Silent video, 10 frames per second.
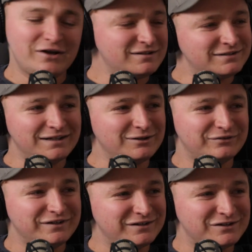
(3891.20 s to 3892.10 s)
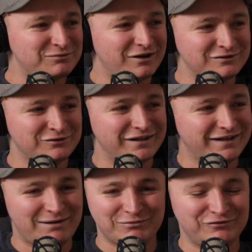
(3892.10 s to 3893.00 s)
I didn't see little things just where I was looking
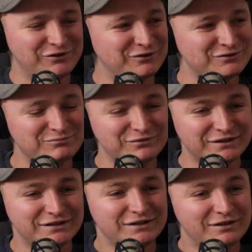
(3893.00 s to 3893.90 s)
at the camera funny or something.